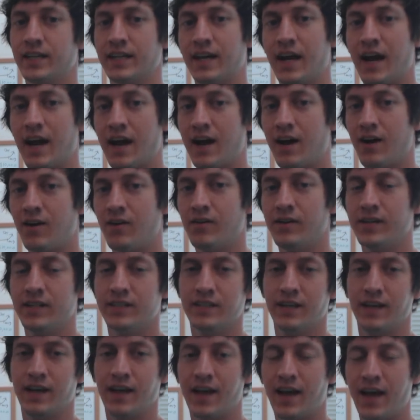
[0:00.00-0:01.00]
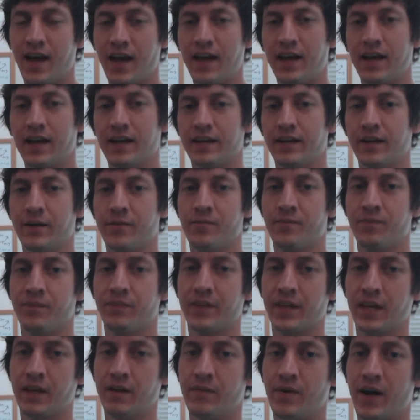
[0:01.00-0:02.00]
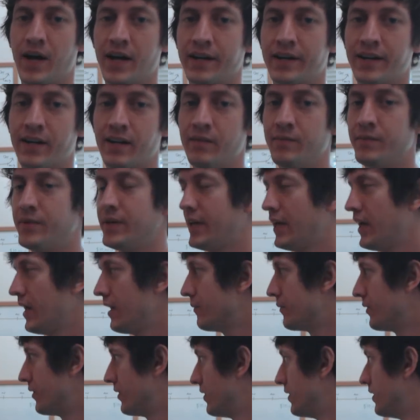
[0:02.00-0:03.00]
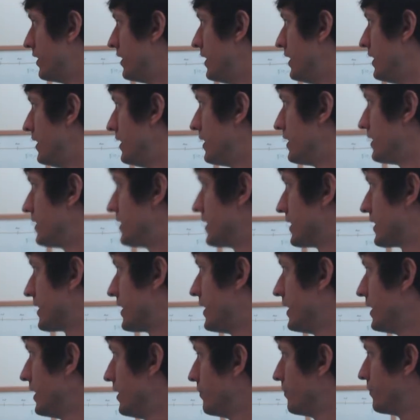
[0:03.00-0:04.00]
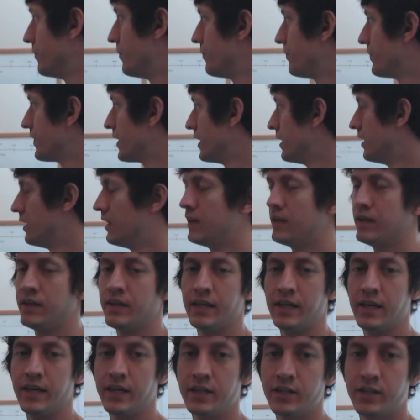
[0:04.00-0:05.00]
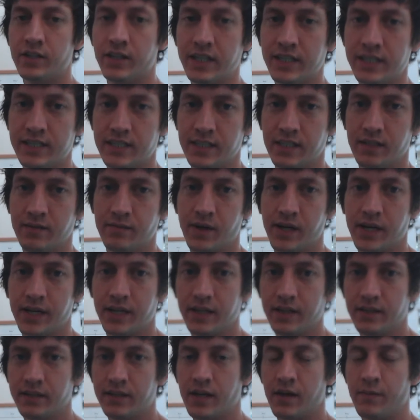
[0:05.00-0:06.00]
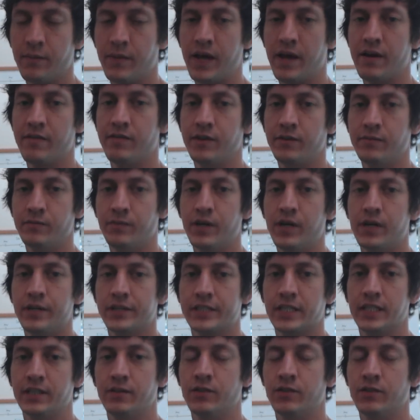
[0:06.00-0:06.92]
Like, how in the heck am I going to be able to keep increasing my income every month?